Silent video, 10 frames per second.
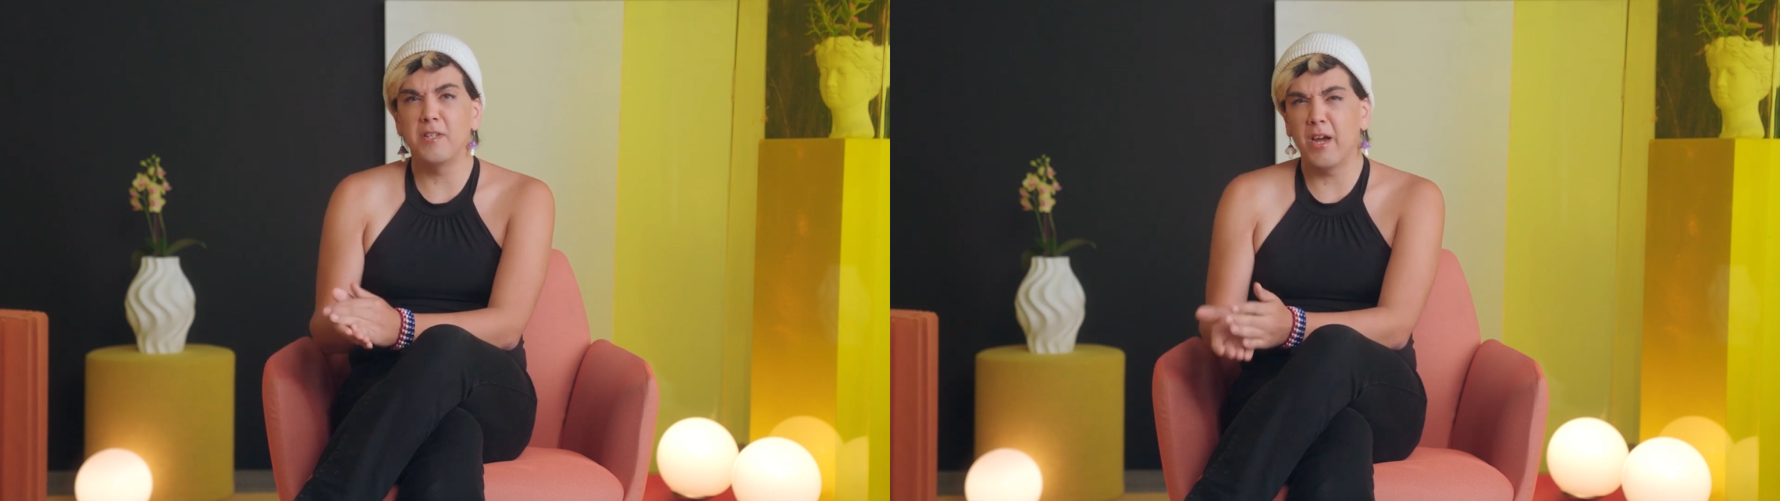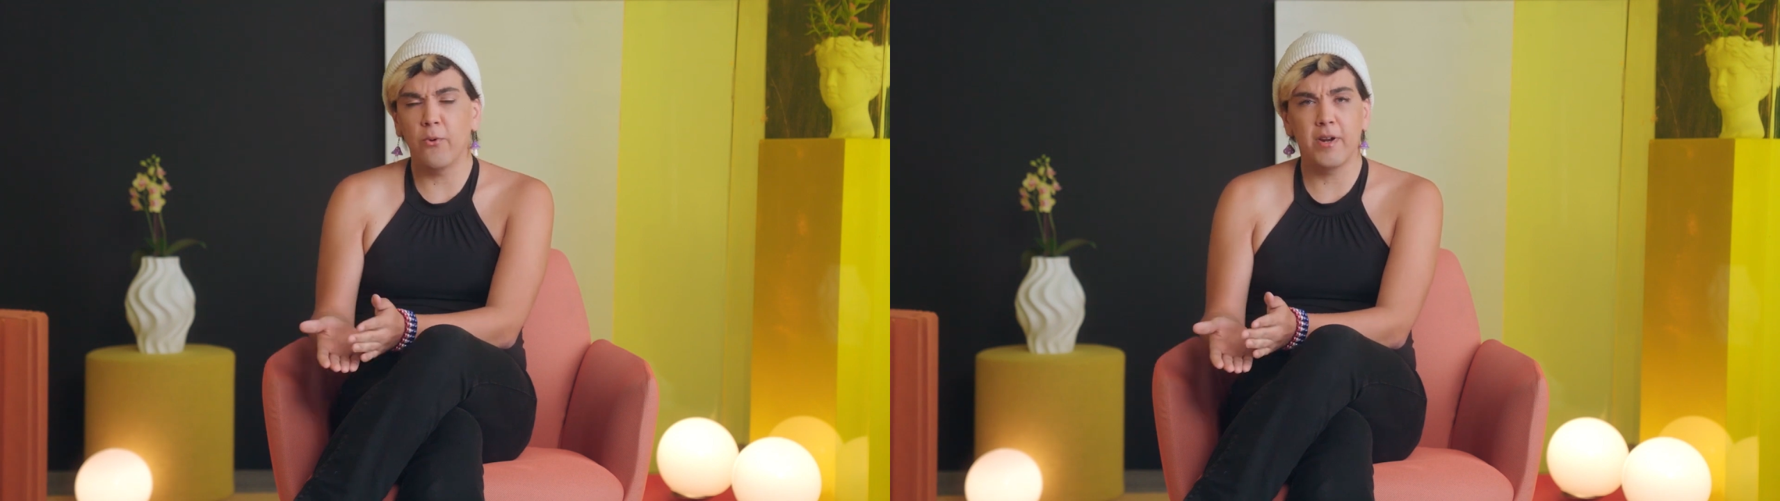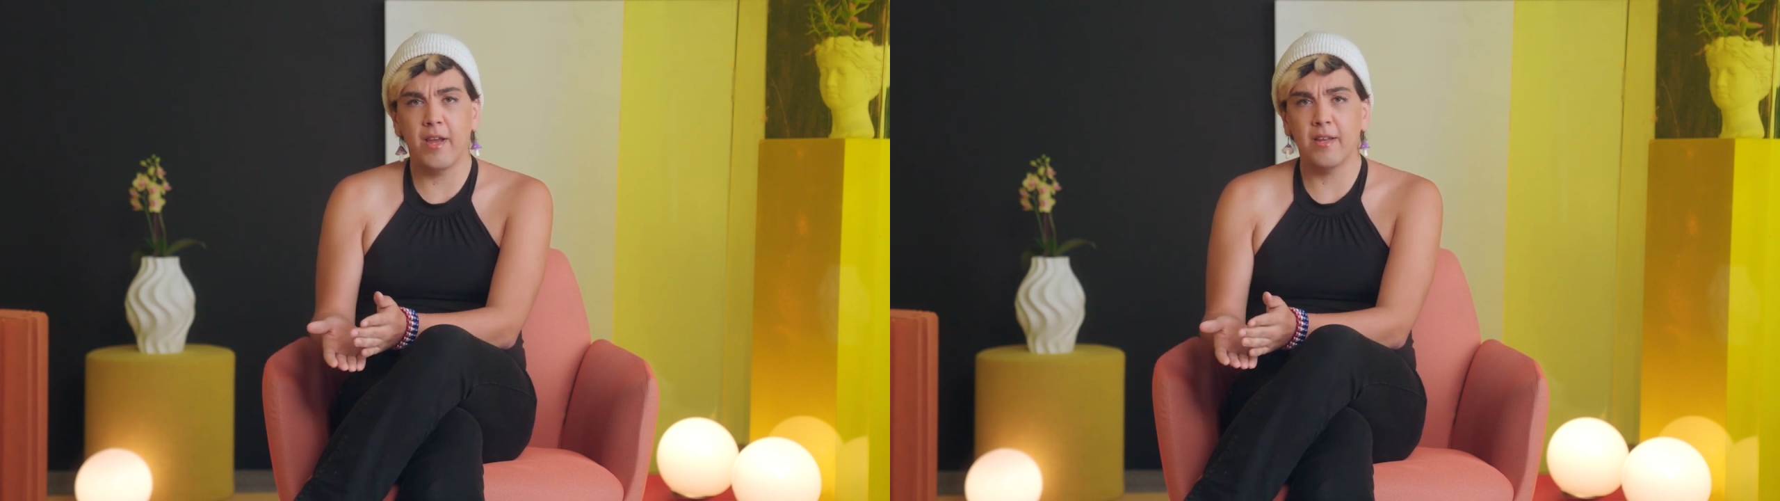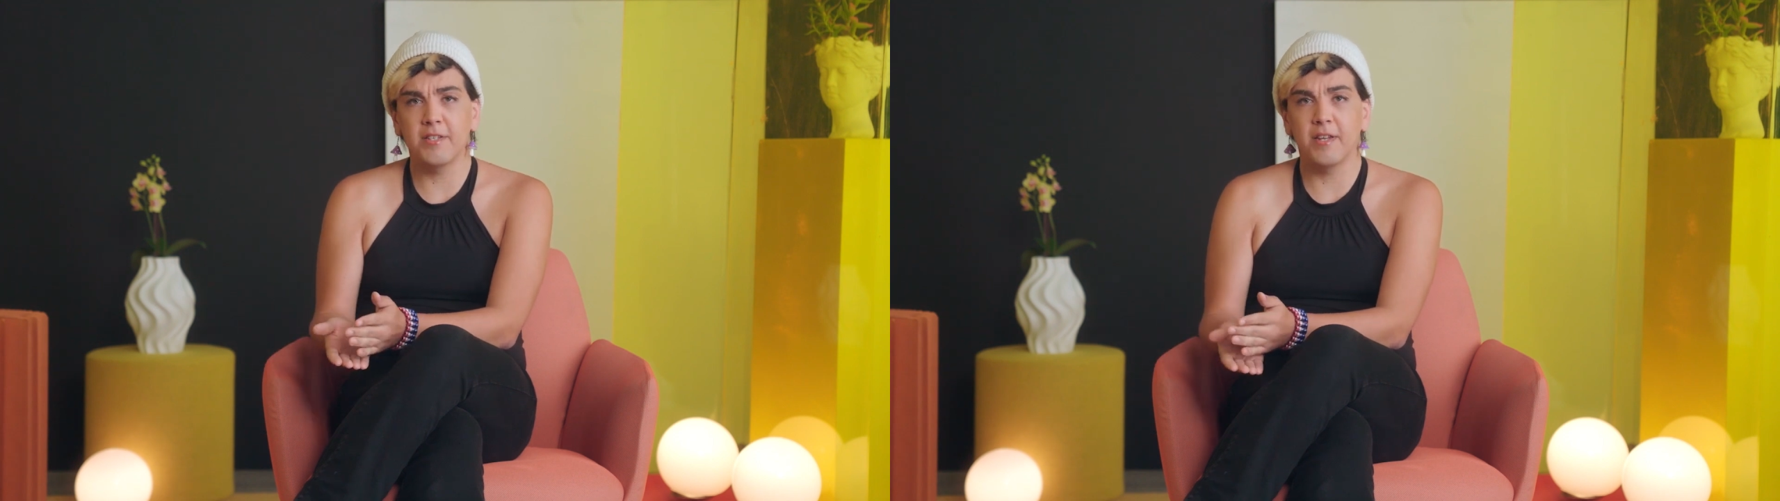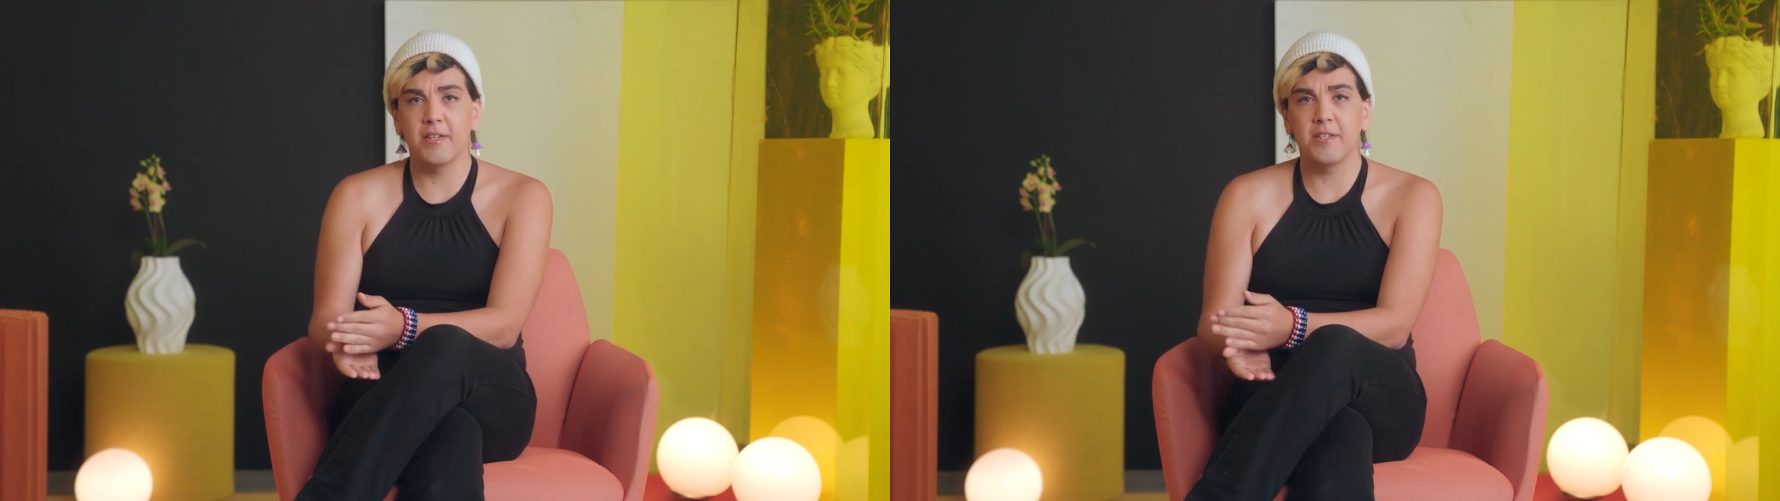network
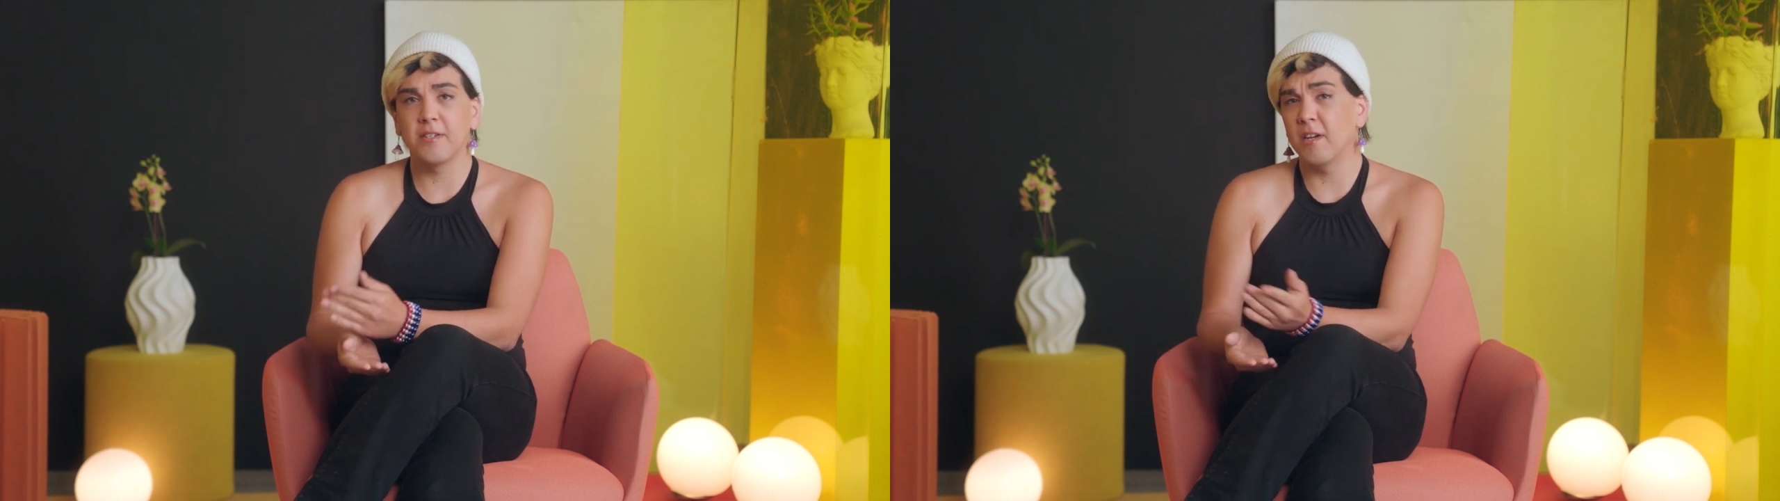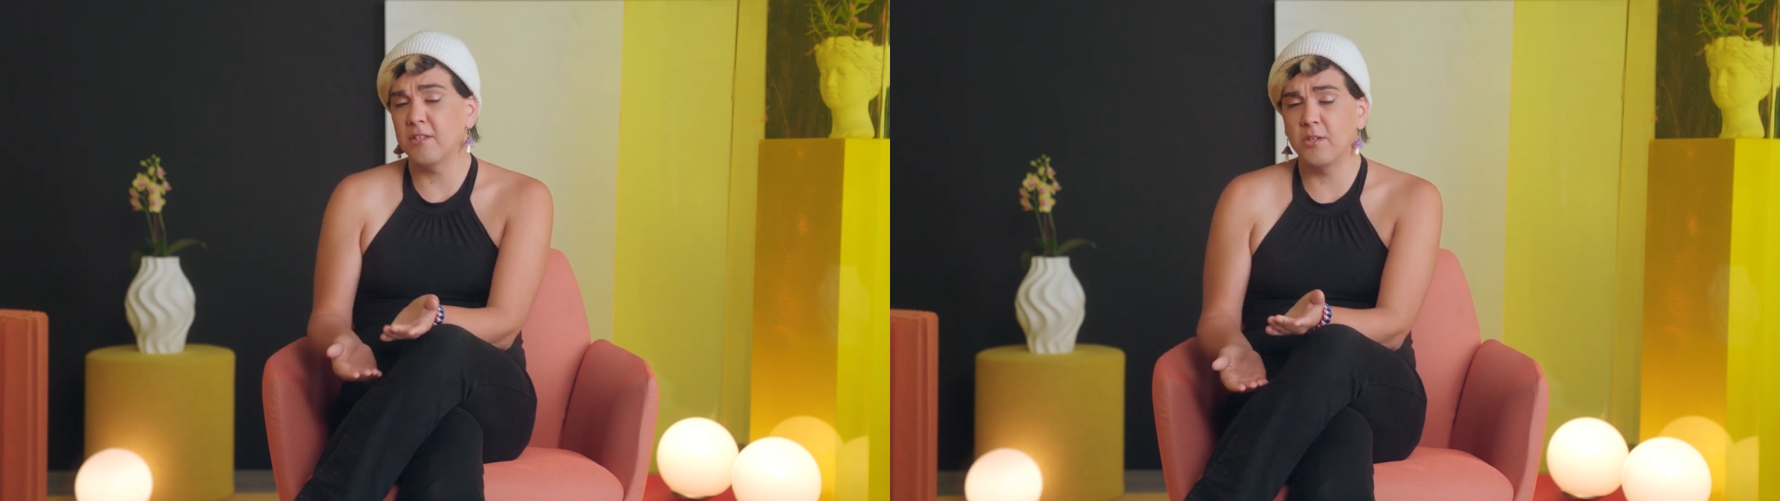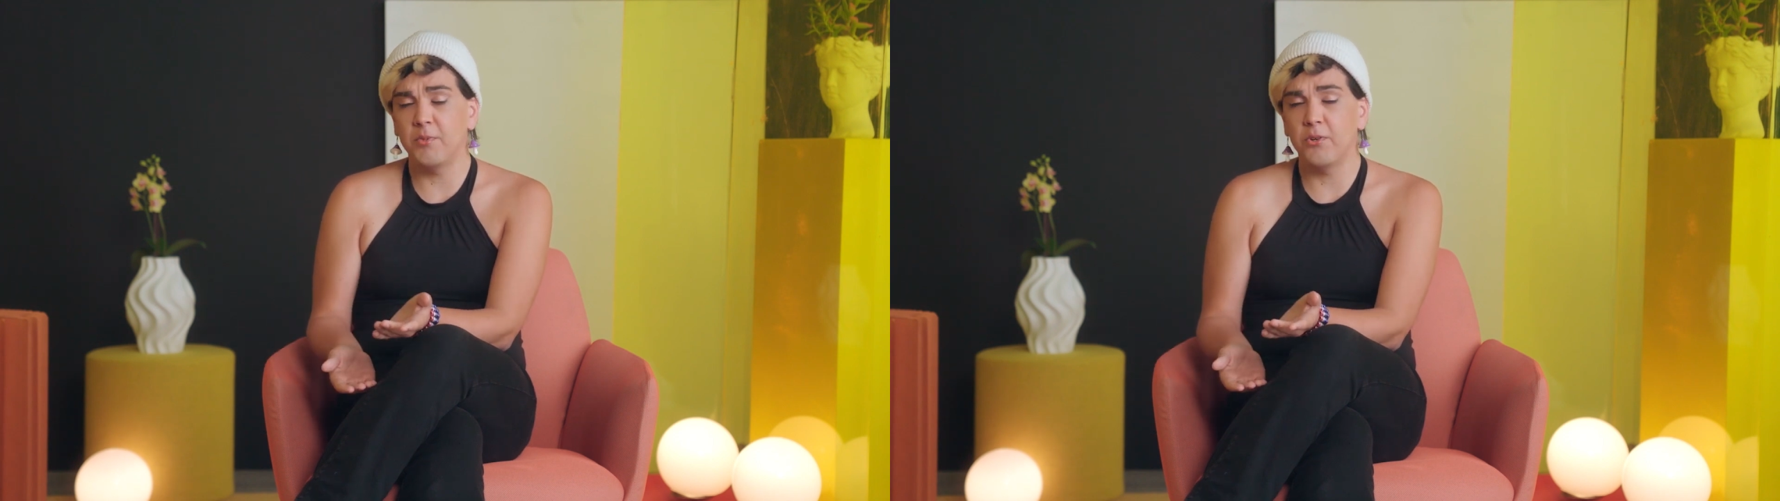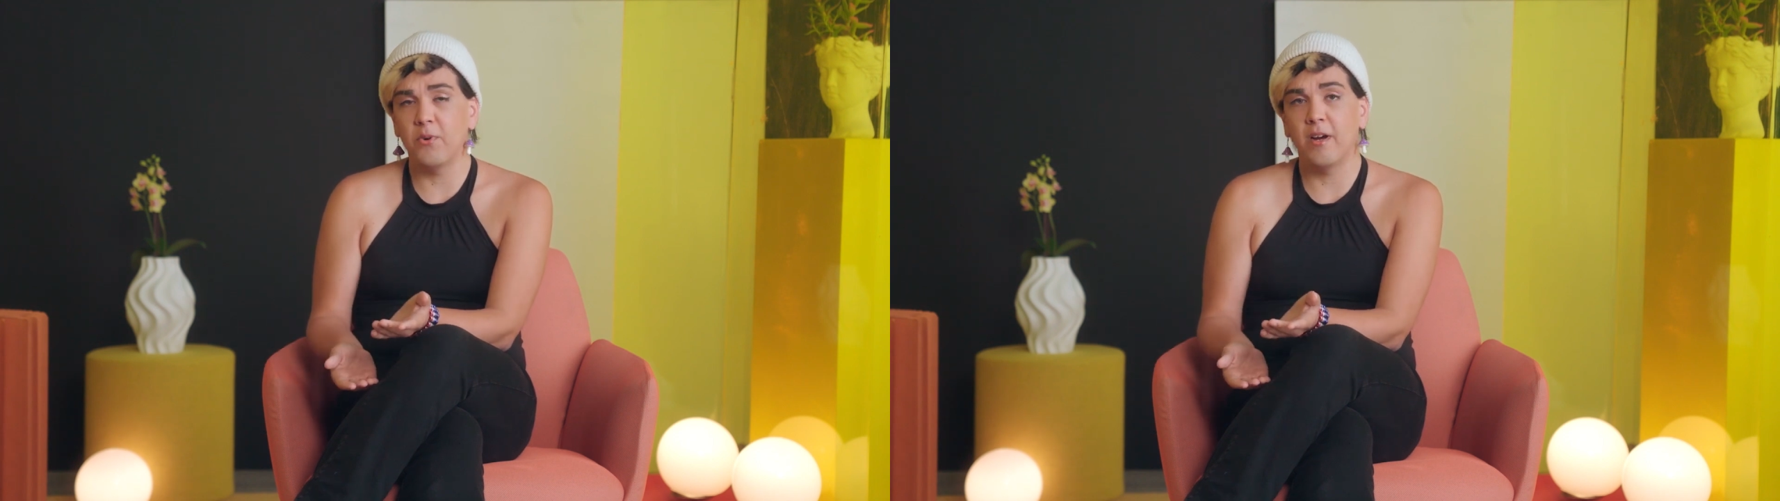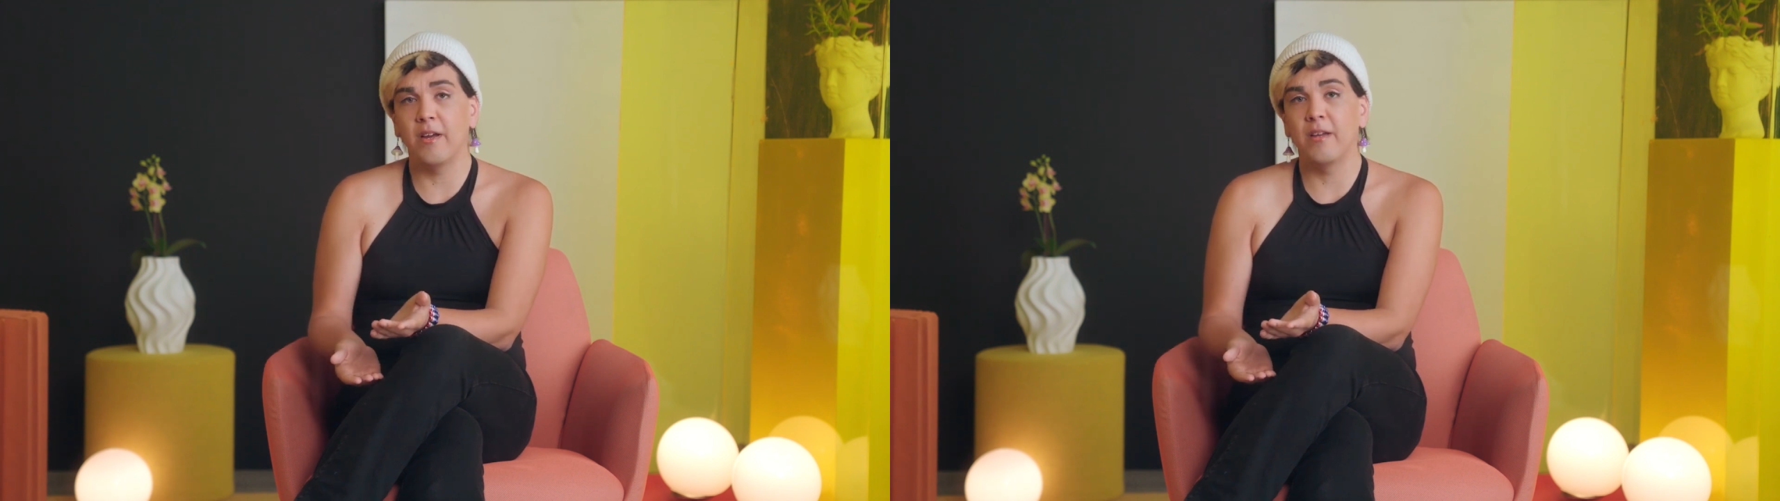access, custom
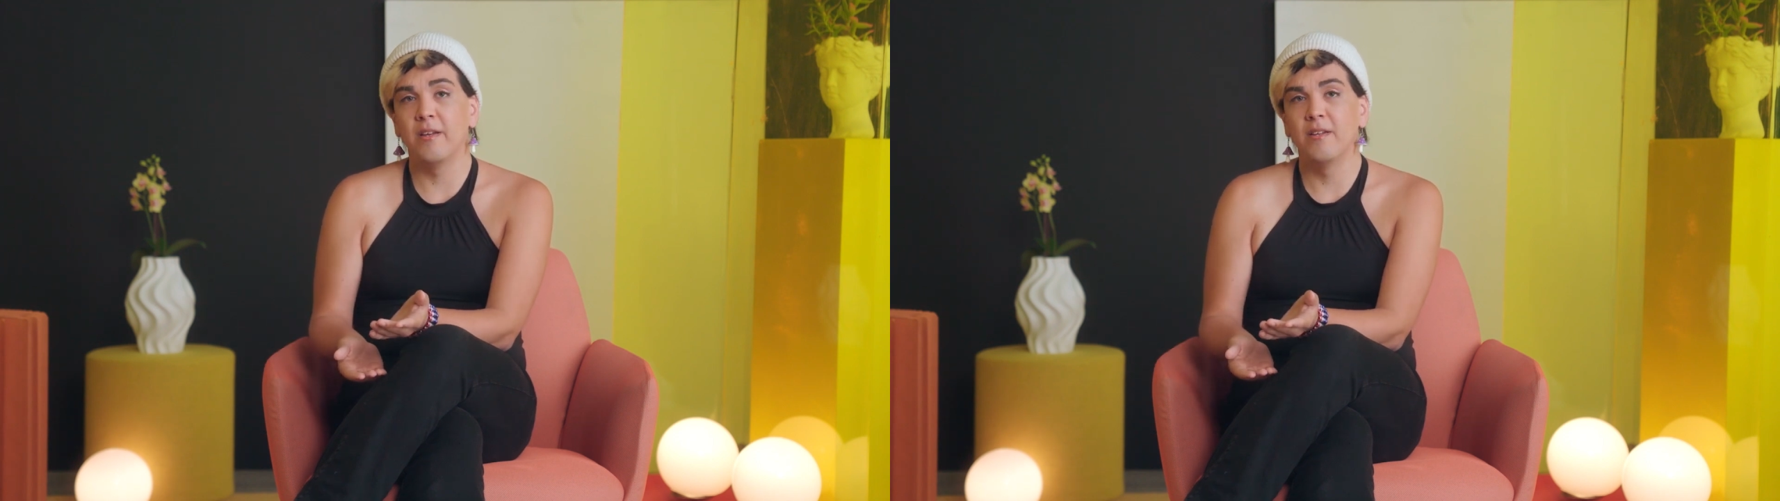UI,